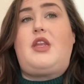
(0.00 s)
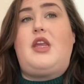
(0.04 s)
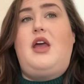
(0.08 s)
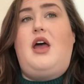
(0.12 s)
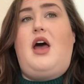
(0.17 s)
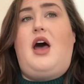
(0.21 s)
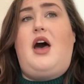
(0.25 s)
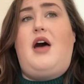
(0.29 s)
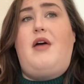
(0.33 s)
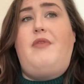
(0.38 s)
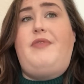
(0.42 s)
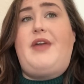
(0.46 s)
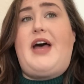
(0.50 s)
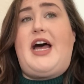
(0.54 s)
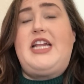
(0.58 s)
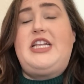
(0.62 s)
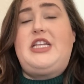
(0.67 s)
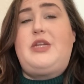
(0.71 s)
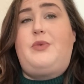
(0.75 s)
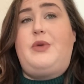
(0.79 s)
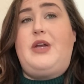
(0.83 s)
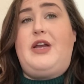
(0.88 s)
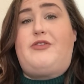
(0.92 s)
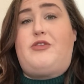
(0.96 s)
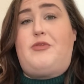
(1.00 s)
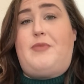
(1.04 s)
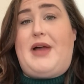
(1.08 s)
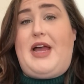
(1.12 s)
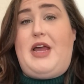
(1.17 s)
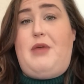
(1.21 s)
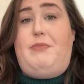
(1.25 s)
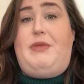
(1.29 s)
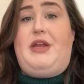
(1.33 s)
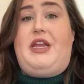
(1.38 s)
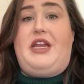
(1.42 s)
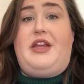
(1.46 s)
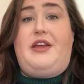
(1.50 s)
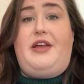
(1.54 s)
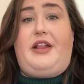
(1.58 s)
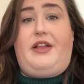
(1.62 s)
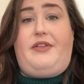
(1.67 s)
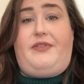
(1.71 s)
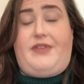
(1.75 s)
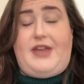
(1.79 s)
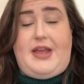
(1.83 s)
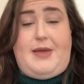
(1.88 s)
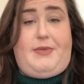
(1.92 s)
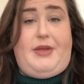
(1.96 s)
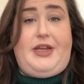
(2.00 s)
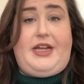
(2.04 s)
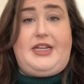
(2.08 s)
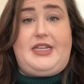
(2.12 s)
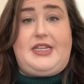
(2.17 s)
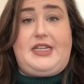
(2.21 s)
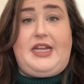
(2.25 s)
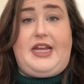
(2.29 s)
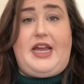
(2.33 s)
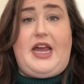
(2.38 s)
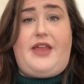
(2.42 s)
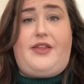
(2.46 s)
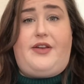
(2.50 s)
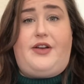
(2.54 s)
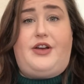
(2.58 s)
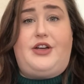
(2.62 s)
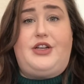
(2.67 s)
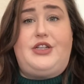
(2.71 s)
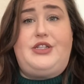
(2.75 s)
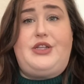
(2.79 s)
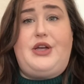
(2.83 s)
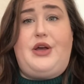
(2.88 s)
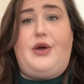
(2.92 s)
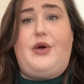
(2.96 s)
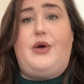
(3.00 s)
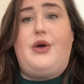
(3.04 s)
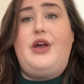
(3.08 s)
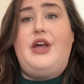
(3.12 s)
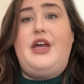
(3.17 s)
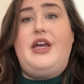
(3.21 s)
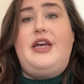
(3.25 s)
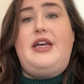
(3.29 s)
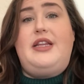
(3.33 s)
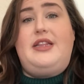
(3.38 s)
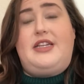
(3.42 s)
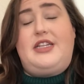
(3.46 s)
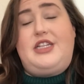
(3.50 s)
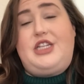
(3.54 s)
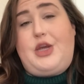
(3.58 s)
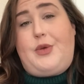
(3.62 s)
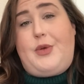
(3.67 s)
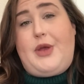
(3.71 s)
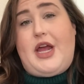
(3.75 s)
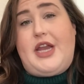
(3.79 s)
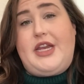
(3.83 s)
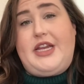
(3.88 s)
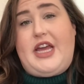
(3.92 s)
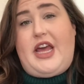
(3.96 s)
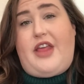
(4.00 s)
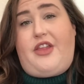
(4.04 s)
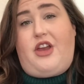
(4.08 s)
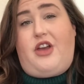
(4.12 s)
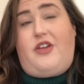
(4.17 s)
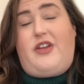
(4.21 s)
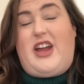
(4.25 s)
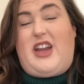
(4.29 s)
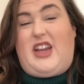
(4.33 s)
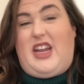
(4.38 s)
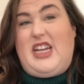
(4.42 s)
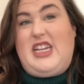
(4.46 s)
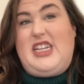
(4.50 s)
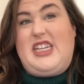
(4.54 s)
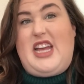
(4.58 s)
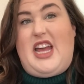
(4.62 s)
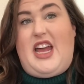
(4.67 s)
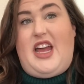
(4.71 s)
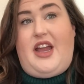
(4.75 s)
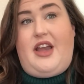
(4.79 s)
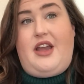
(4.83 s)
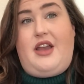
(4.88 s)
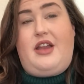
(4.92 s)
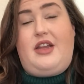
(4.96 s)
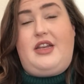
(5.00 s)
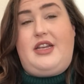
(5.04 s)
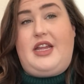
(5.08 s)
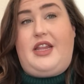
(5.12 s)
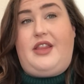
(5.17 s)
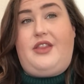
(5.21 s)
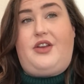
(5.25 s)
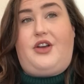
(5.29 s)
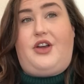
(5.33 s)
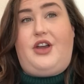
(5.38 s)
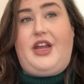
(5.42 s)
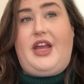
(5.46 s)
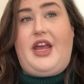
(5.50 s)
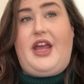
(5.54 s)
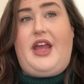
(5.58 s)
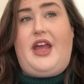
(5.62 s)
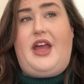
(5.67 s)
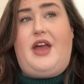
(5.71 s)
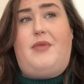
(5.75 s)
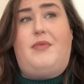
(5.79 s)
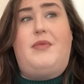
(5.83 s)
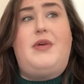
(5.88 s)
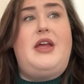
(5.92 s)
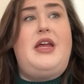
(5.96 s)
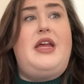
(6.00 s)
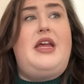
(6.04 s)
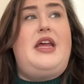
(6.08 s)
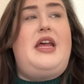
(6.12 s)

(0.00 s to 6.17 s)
that's whenever my immediate family gets together. So this year we got together around like 10:30 a.m.